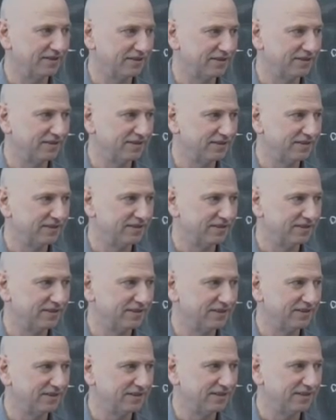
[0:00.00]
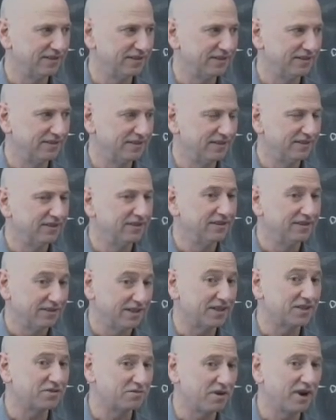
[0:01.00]
we didn't spend time on it doesn't mean it's
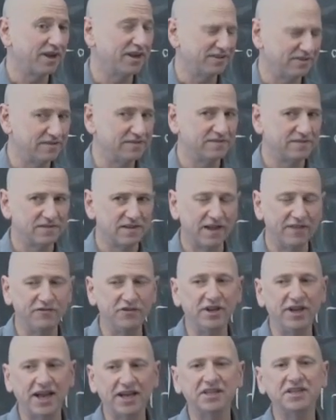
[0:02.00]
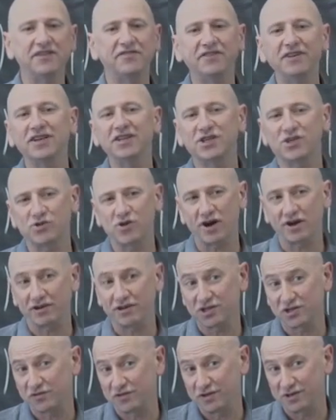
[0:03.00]
that's right. If you had had different
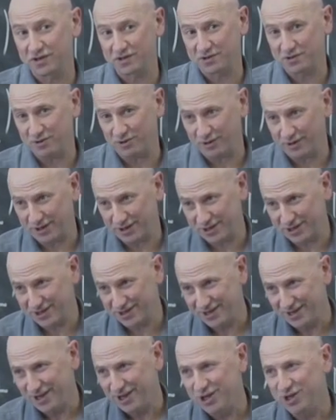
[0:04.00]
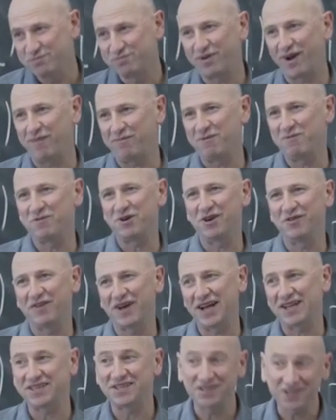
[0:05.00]
instructors for this course, you probably would have
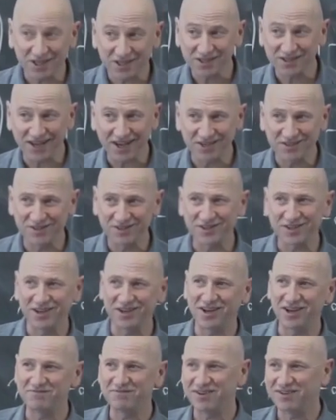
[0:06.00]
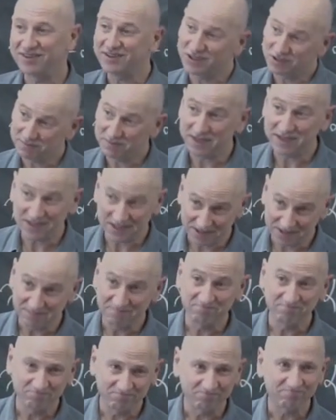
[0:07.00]
had six lectures on nonparametric Bayes
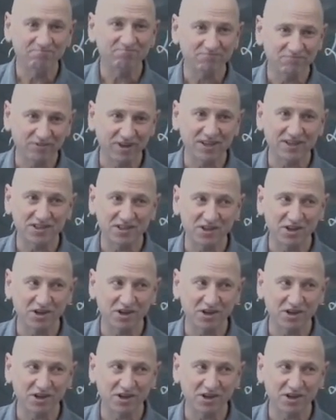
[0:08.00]
right?